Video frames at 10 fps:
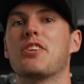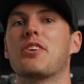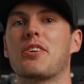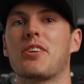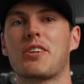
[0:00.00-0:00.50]

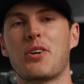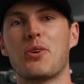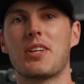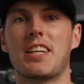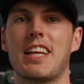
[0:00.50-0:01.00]
your
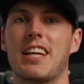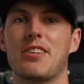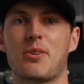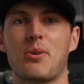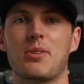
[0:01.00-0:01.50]
colon and
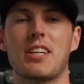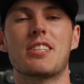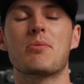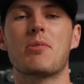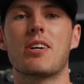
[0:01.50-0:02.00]
your
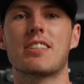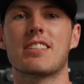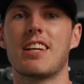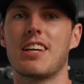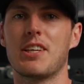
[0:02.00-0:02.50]
quotation
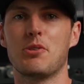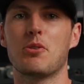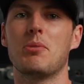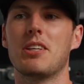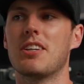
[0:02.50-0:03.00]
marks, you
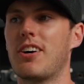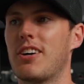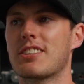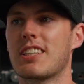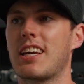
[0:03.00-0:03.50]
will be
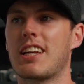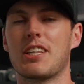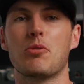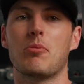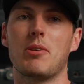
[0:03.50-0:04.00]
all set
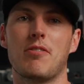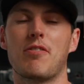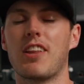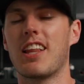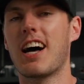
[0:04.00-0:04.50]
and you will be
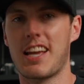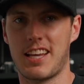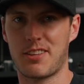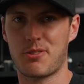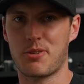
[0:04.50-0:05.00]

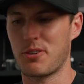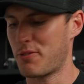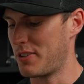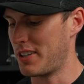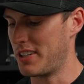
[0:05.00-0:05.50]
flying through your
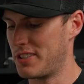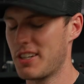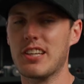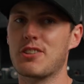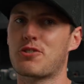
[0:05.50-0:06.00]
footage,
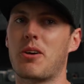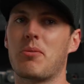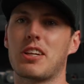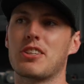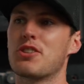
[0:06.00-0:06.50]

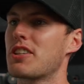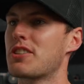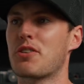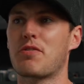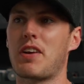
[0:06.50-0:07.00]
scrubbing
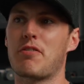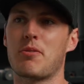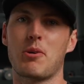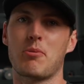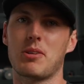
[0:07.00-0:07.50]
just your
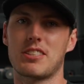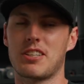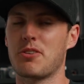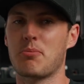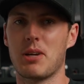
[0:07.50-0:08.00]
favorite moments
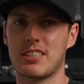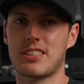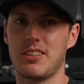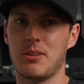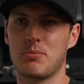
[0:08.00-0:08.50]
and your
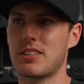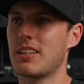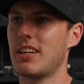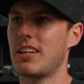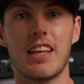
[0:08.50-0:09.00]
best clips.
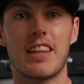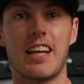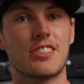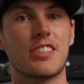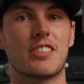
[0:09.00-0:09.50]

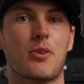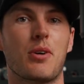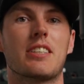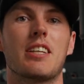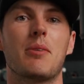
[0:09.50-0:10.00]
That's just a
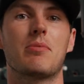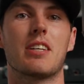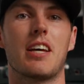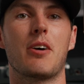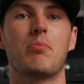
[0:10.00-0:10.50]
quick tip
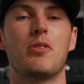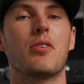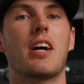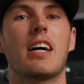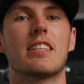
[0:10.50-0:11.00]
to help
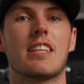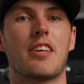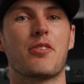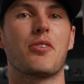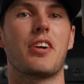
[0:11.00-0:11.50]
you guys
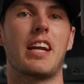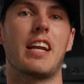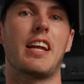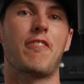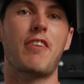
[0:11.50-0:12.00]
get through your
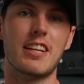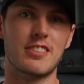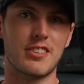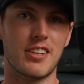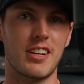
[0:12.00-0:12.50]
editing
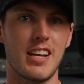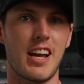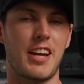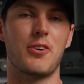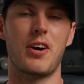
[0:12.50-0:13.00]
faster.
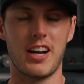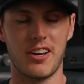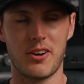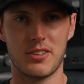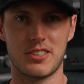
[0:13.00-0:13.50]
I know
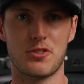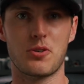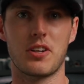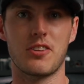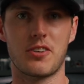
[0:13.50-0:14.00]
I always
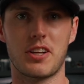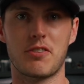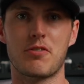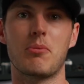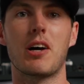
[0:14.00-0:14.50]
enjoy
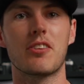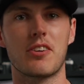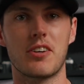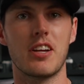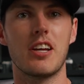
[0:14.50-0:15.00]
learning from
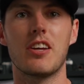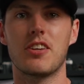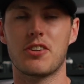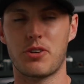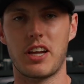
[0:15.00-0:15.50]
other
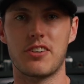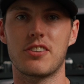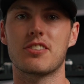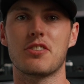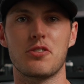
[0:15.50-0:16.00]

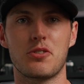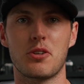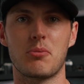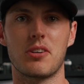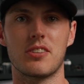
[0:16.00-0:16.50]
creators and
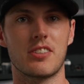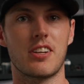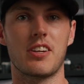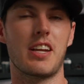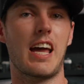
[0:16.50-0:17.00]
YouTubers
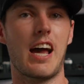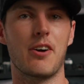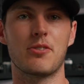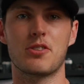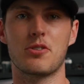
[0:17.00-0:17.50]
on
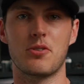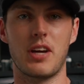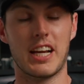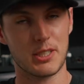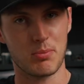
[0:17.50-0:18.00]
how to
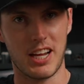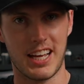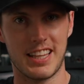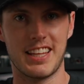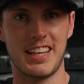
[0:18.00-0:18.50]

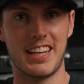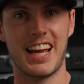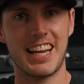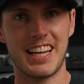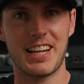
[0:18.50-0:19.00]
expedite the
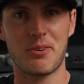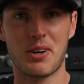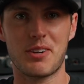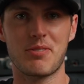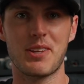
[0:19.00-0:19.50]
editing
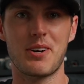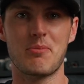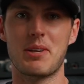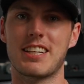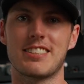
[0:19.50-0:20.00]

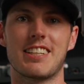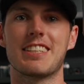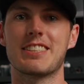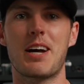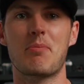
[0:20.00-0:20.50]
workflow, because it
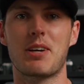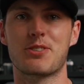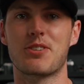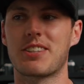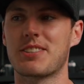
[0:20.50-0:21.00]
is not my
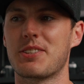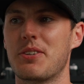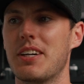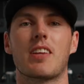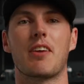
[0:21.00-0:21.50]
strong
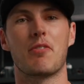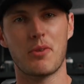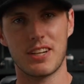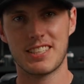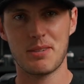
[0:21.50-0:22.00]
suit. If you
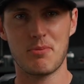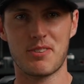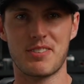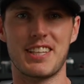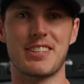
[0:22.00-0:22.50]
want to see
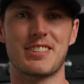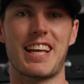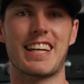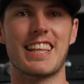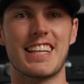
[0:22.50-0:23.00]
more videos
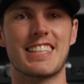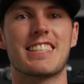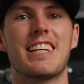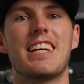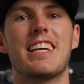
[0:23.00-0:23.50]
like this,